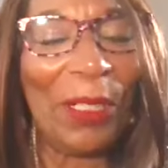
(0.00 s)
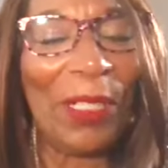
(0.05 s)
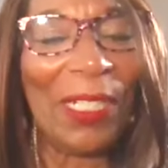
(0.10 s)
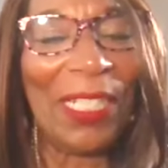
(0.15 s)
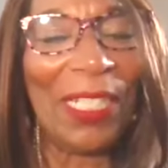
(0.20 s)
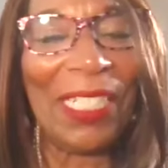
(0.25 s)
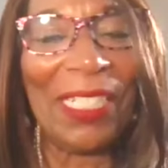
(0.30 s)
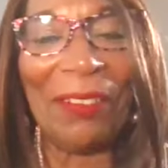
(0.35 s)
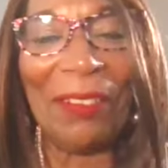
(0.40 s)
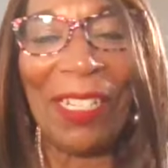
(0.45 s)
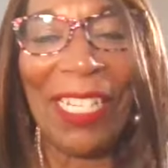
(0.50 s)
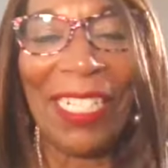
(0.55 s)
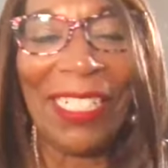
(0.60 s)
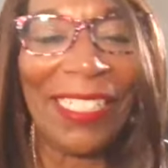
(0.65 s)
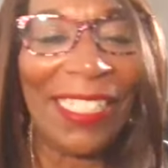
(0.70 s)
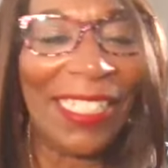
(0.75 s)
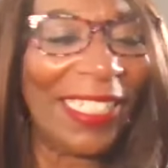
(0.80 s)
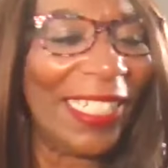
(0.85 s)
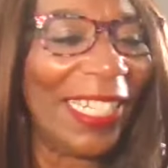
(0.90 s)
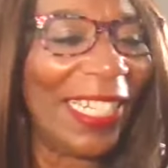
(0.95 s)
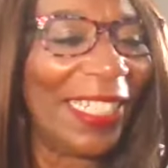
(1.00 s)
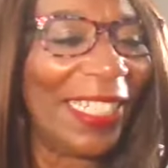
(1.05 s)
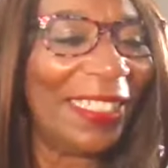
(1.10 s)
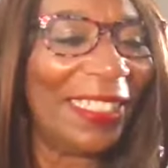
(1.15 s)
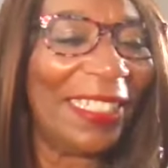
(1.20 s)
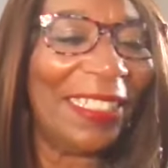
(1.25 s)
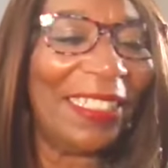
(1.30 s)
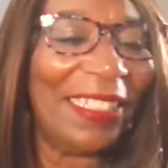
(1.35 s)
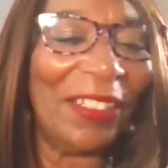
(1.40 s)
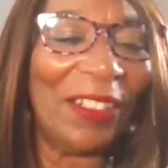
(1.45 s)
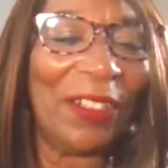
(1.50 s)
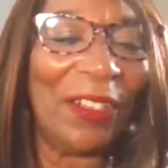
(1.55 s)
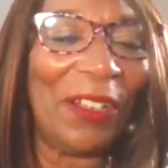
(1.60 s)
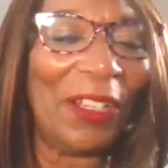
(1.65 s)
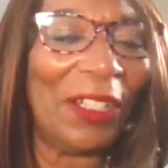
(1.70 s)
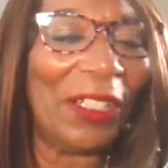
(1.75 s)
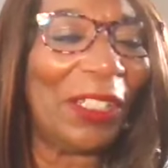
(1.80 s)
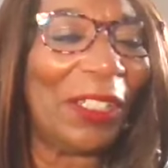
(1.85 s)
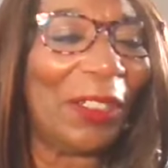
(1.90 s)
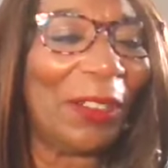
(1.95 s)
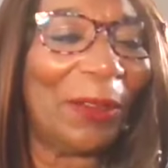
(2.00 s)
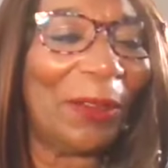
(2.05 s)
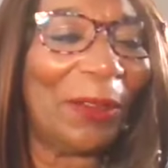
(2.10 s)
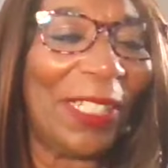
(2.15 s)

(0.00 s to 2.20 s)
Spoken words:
Well, congratulations on all your